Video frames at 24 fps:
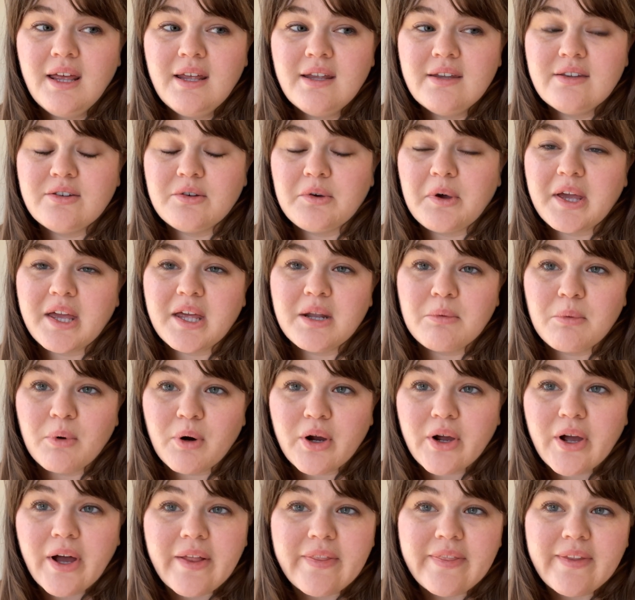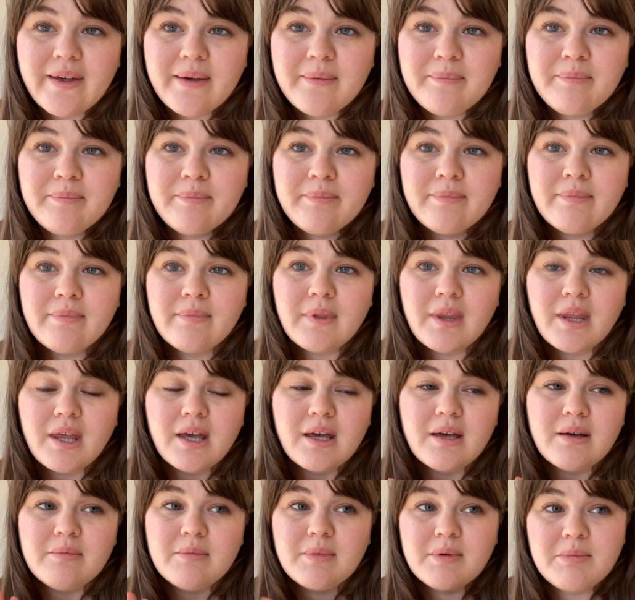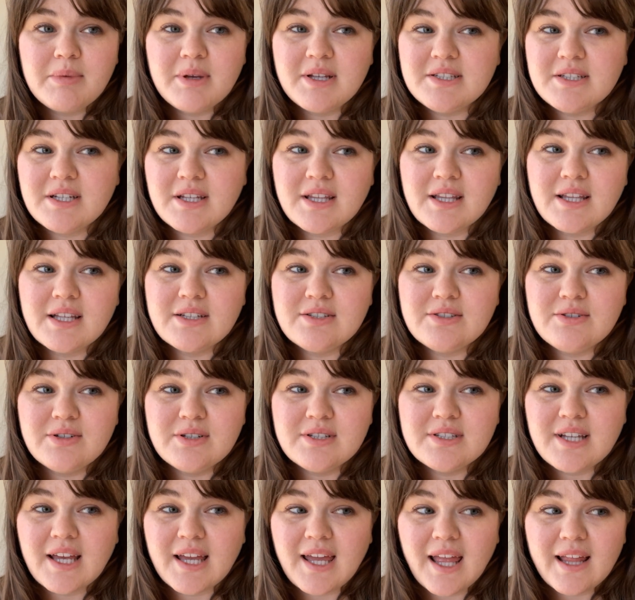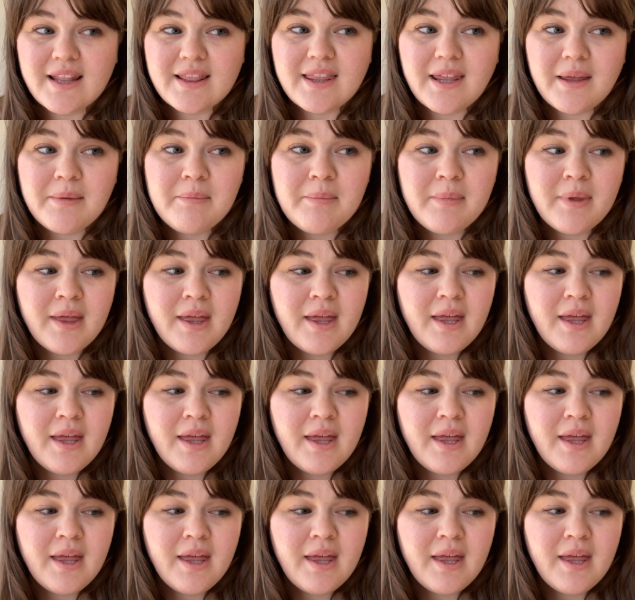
so I can work on them basically as soon as I get them.